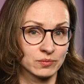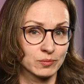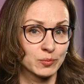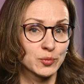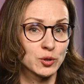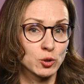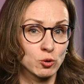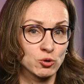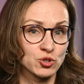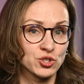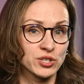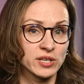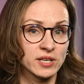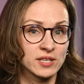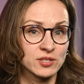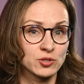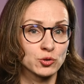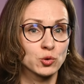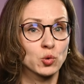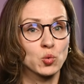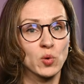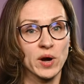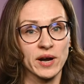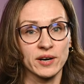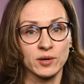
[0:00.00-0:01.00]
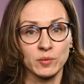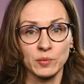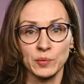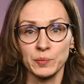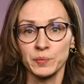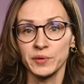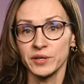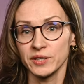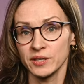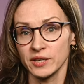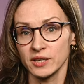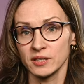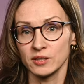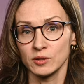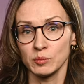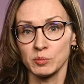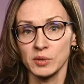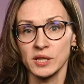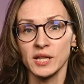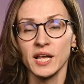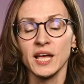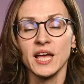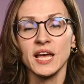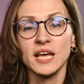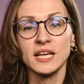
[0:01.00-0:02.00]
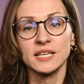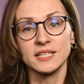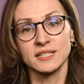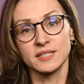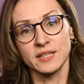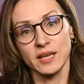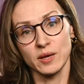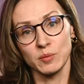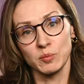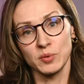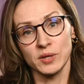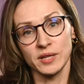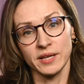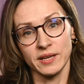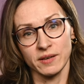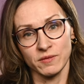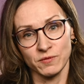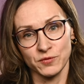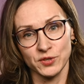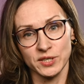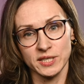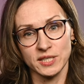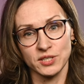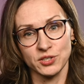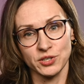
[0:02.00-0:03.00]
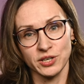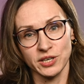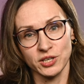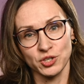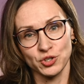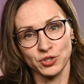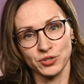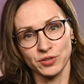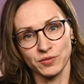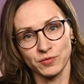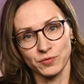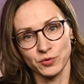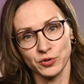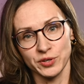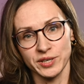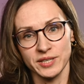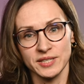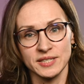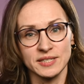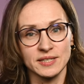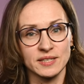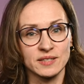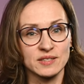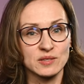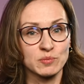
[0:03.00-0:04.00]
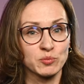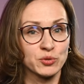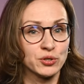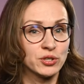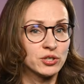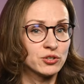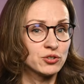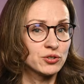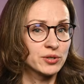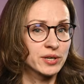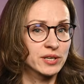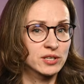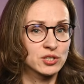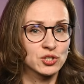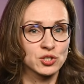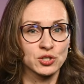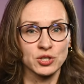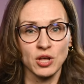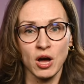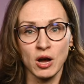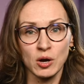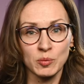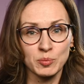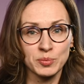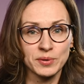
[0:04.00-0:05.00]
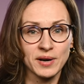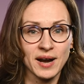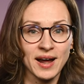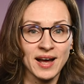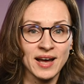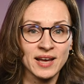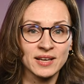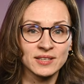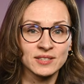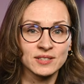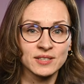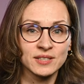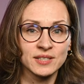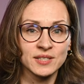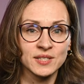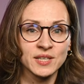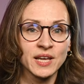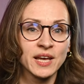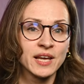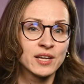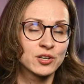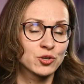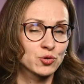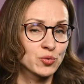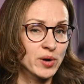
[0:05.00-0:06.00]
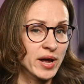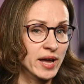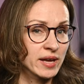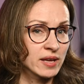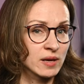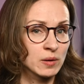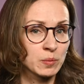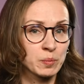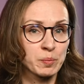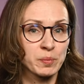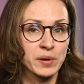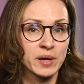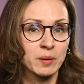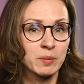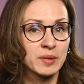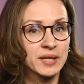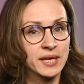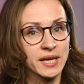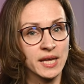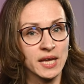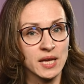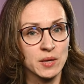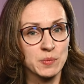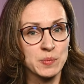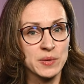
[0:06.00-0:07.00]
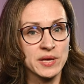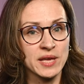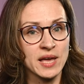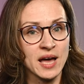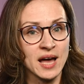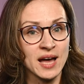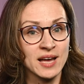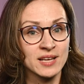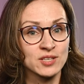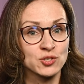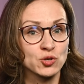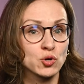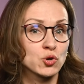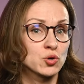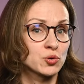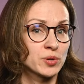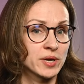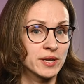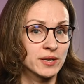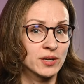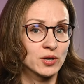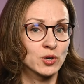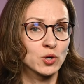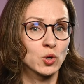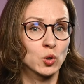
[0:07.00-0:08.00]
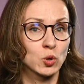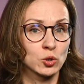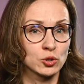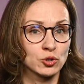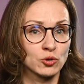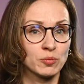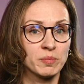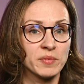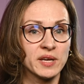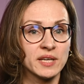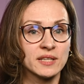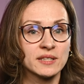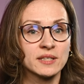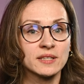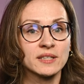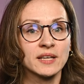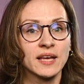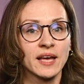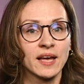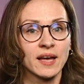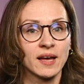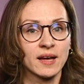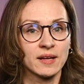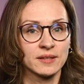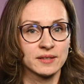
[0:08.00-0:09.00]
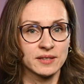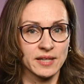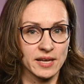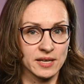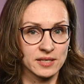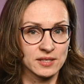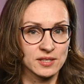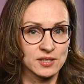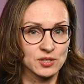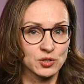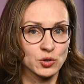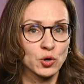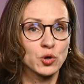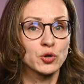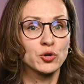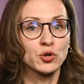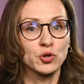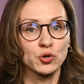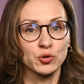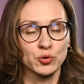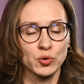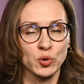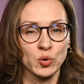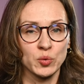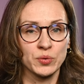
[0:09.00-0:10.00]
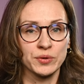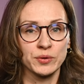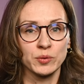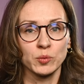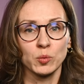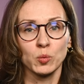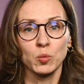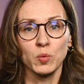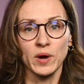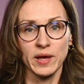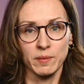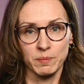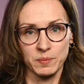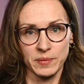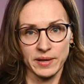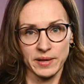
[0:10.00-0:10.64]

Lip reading: Projects requiring predictable, stable infrastructure, for instance, monitoring stock prices, tracking public APIs, or running automated tests on your own web